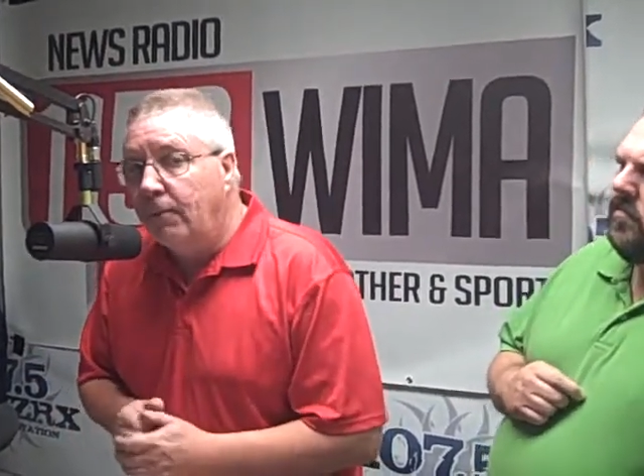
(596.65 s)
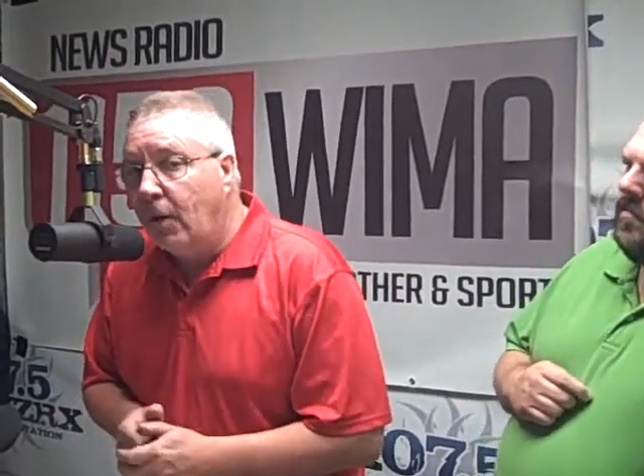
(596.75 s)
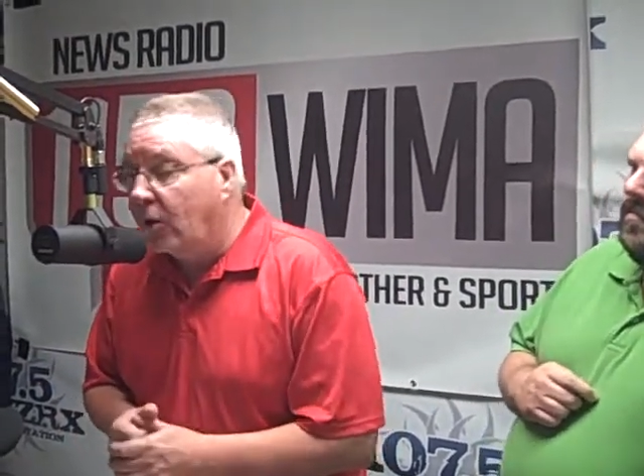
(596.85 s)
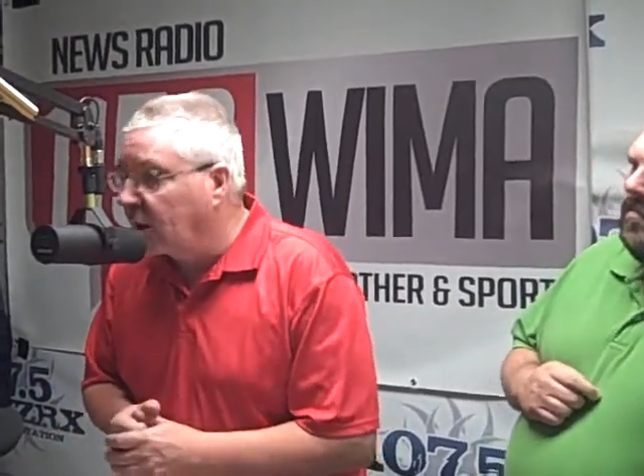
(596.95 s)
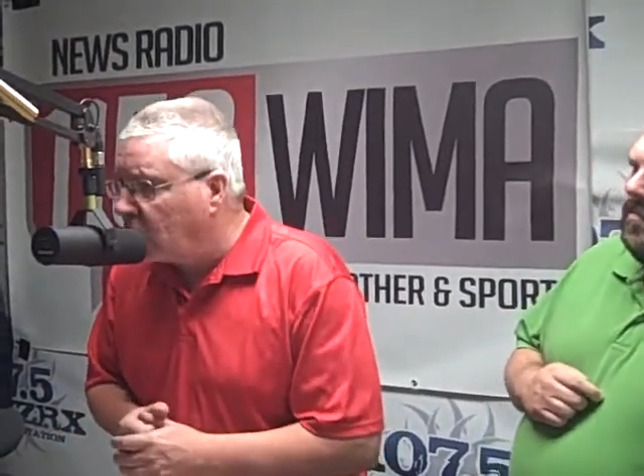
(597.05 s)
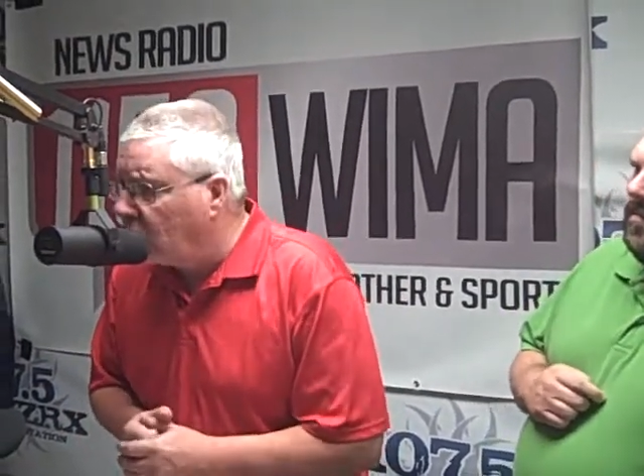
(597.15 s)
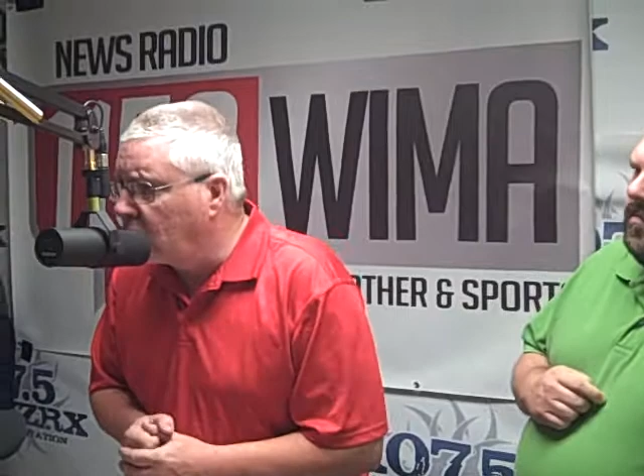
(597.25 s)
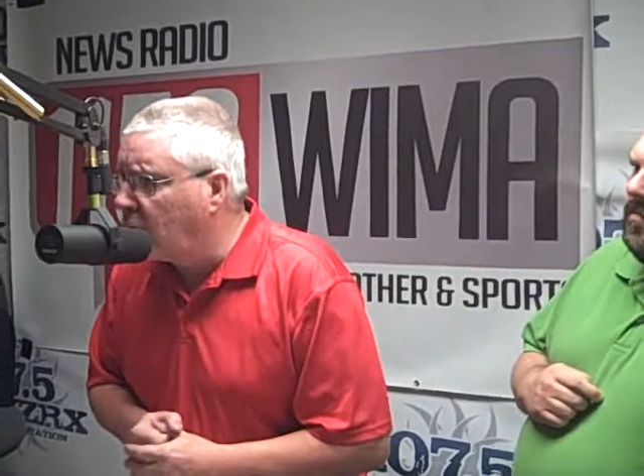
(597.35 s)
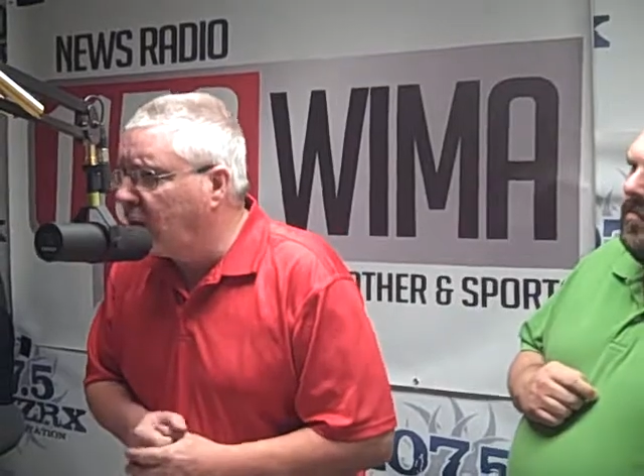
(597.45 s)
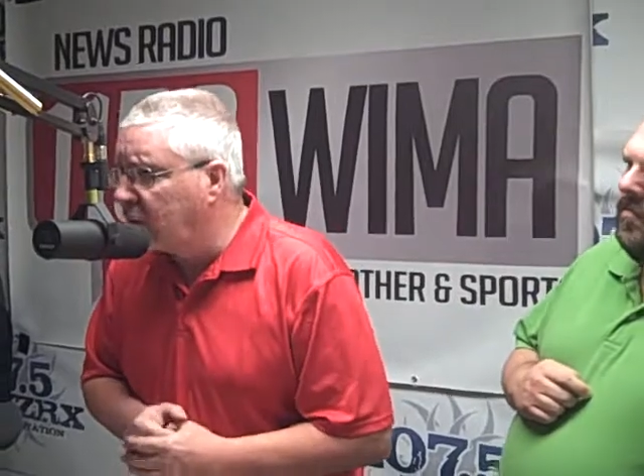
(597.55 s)
Marion
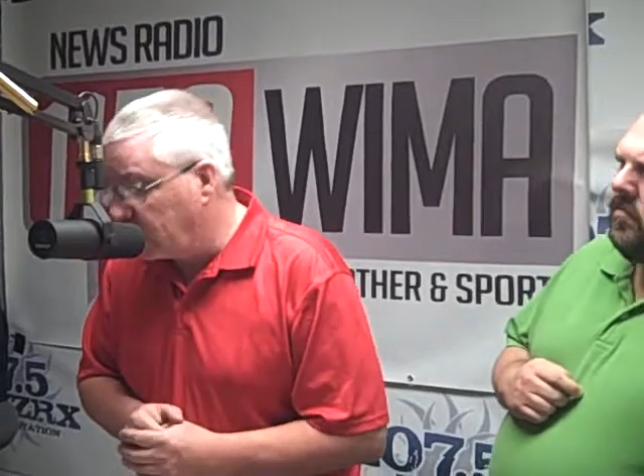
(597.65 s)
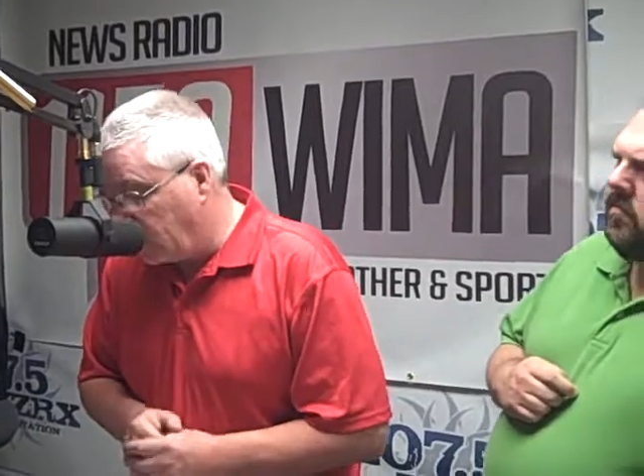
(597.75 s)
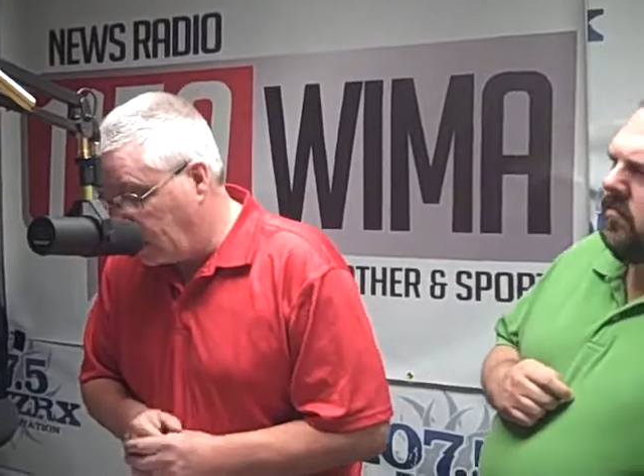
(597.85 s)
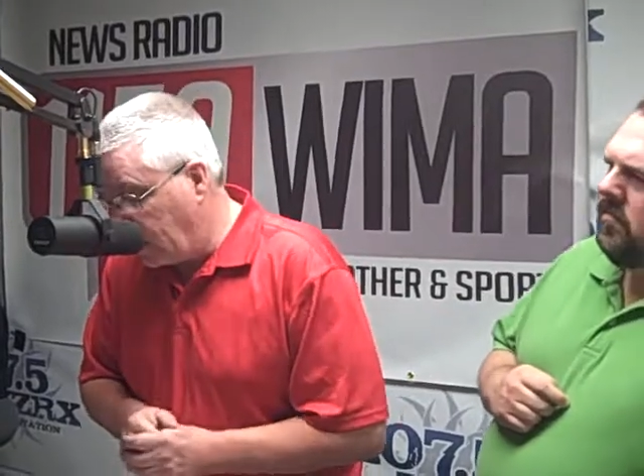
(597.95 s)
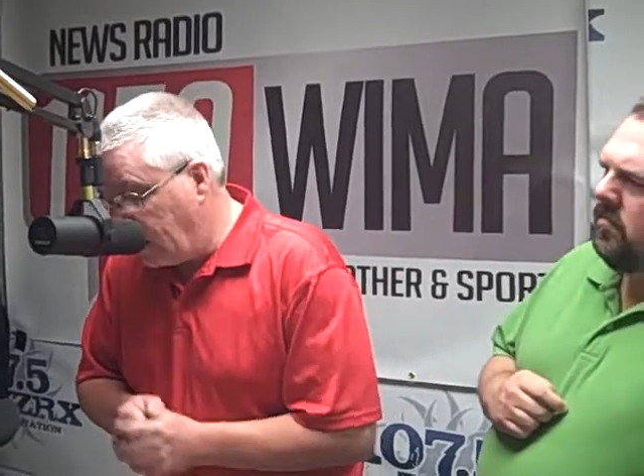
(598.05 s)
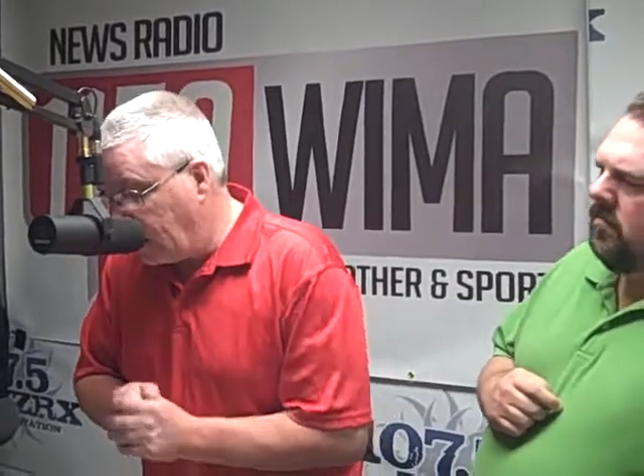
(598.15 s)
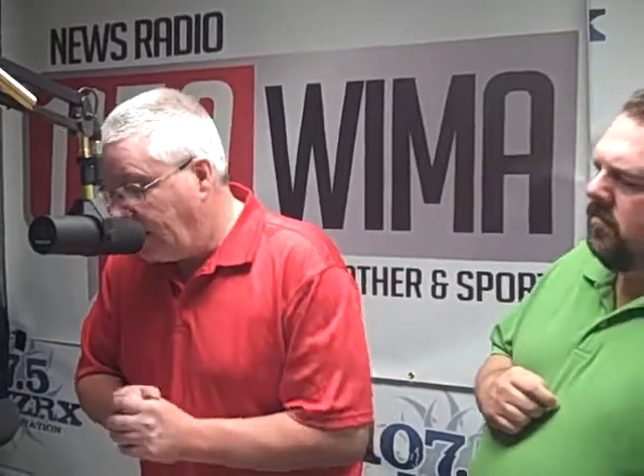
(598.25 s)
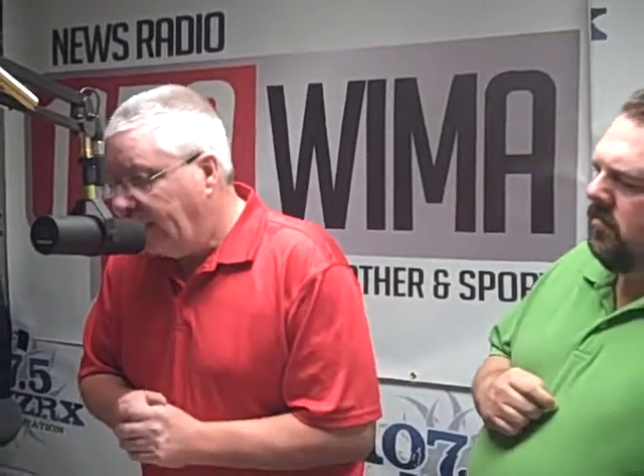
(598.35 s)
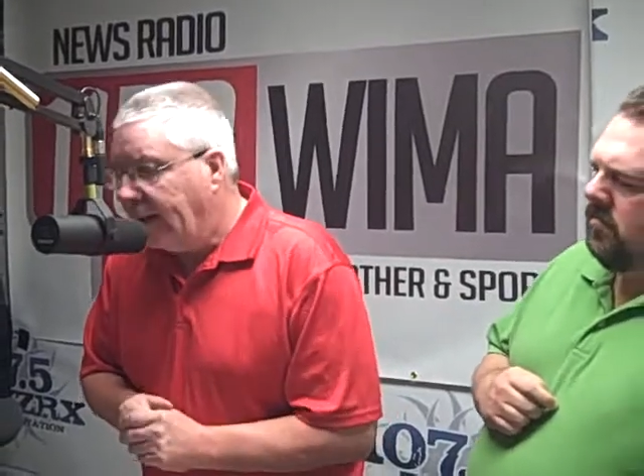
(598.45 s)
Local in their league,